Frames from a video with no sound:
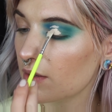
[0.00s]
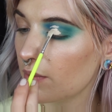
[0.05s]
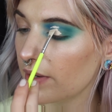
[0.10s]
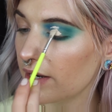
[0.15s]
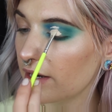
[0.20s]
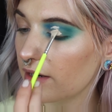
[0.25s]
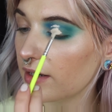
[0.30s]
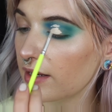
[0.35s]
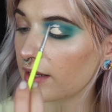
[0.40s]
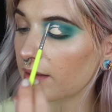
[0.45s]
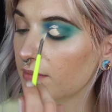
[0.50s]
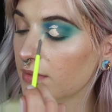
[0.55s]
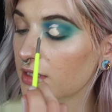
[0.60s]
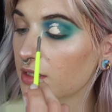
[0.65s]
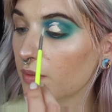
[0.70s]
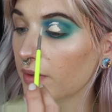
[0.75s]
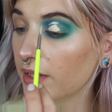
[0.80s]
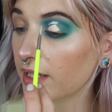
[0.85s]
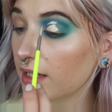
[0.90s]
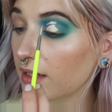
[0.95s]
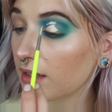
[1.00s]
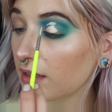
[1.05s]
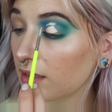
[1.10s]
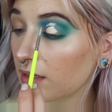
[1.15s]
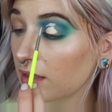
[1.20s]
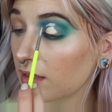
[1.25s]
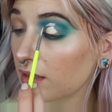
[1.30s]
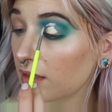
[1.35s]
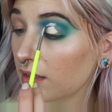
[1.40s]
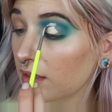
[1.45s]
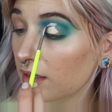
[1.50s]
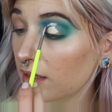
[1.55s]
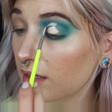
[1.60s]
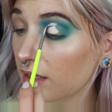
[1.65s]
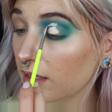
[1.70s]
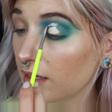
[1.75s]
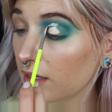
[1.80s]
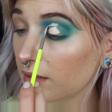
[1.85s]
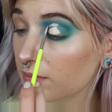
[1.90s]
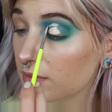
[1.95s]
a weird in between.
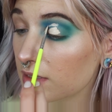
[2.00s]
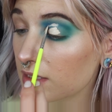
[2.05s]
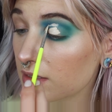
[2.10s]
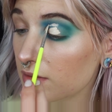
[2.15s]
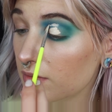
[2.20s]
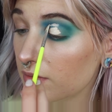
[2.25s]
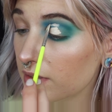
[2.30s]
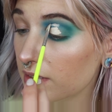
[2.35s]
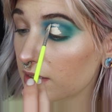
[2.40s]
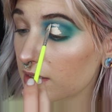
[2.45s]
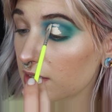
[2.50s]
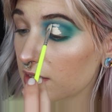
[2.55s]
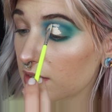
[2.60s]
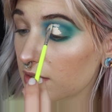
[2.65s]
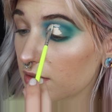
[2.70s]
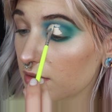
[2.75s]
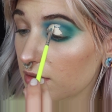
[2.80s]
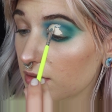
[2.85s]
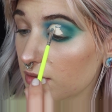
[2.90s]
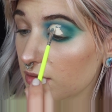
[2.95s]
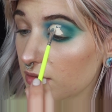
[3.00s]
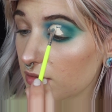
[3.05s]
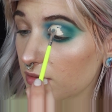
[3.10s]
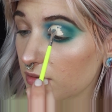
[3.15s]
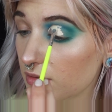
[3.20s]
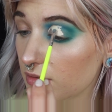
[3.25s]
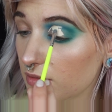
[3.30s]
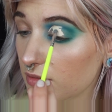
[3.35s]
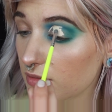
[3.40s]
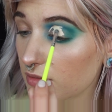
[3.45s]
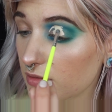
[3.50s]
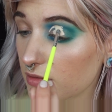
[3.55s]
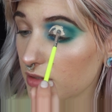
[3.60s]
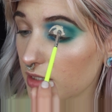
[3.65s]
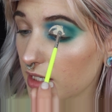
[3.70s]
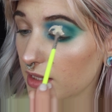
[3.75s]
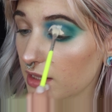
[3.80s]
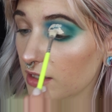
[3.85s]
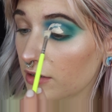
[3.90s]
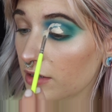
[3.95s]
And I'm just going to
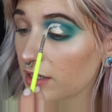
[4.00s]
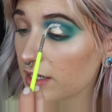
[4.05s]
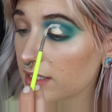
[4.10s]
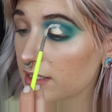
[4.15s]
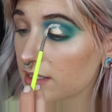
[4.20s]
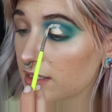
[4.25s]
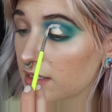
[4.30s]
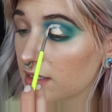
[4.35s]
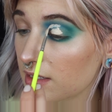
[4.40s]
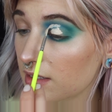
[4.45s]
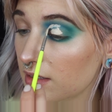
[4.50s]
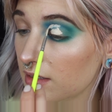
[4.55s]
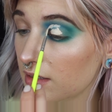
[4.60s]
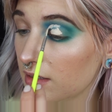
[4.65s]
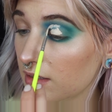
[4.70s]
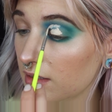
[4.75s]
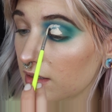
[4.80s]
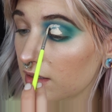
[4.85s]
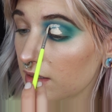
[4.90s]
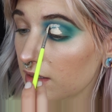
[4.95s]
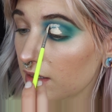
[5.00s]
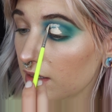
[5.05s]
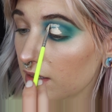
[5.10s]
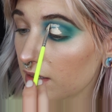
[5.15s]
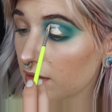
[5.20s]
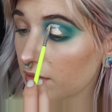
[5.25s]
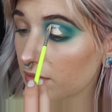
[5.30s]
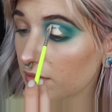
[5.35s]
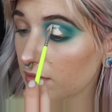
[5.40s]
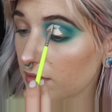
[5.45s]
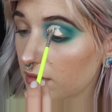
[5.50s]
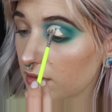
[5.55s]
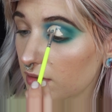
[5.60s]
cut the crease, you know?